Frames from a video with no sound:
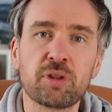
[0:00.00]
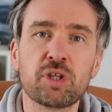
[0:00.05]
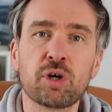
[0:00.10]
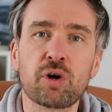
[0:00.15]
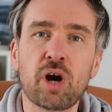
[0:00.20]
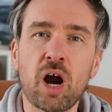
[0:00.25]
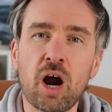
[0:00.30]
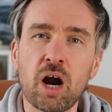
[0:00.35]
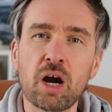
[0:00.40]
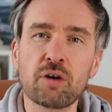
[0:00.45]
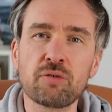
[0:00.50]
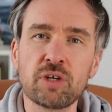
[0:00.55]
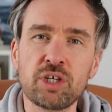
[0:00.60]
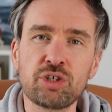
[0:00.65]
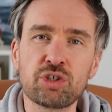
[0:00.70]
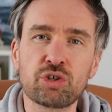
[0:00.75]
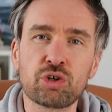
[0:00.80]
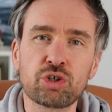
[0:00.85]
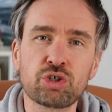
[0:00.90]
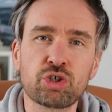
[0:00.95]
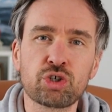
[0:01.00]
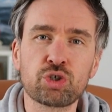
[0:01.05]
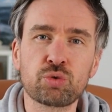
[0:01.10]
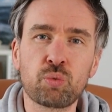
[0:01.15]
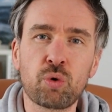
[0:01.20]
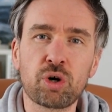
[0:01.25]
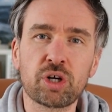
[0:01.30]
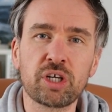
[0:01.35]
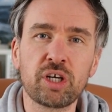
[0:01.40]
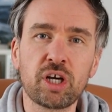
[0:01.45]
There are researchers
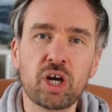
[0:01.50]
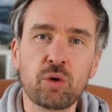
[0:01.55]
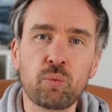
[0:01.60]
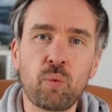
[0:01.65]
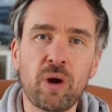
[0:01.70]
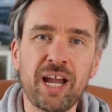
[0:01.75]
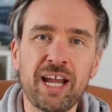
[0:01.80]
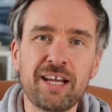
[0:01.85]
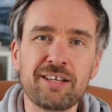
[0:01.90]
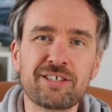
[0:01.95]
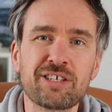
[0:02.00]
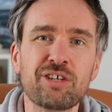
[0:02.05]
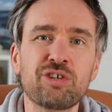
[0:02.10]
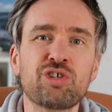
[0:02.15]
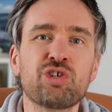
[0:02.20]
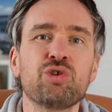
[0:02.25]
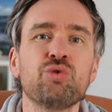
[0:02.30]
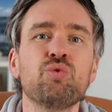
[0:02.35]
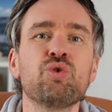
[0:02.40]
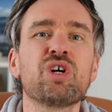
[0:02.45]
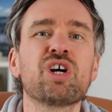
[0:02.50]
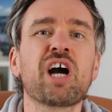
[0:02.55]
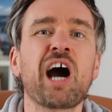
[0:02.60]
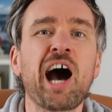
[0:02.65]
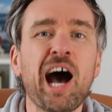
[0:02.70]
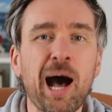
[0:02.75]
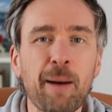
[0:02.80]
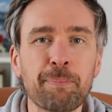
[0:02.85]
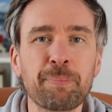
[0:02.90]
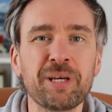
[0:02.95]
working on ways to
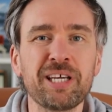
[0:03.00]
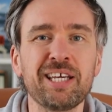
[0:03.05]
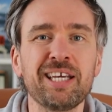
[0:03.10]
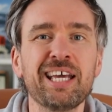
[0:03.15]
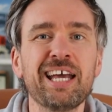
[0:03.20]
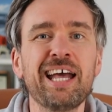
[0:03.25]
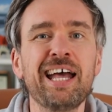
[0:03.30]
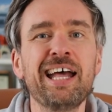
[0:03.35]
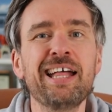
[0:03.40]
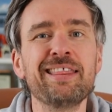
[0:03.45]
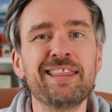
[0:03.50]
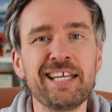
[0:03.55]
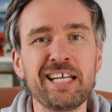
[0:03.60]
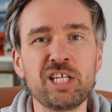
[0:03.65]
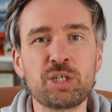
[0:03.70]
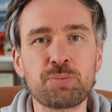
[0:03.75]
copy these